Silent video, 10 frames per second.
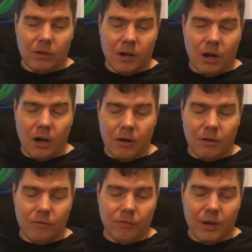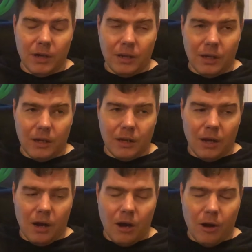the car, Infiniti,
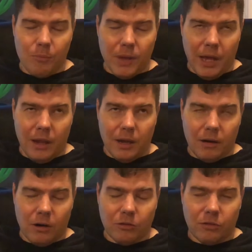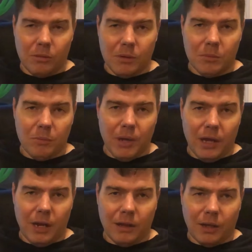um, and our sleep number
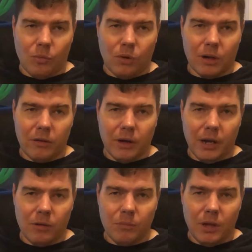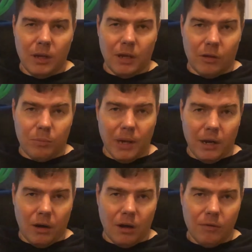bed and like one other item is
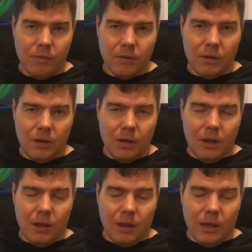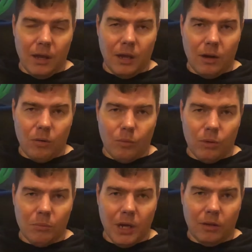paid off, then
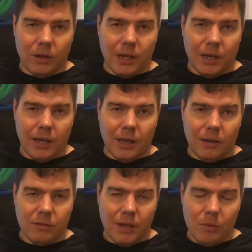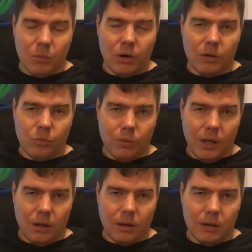we might look into getting a soundbar as
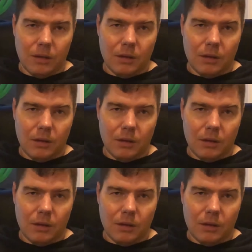well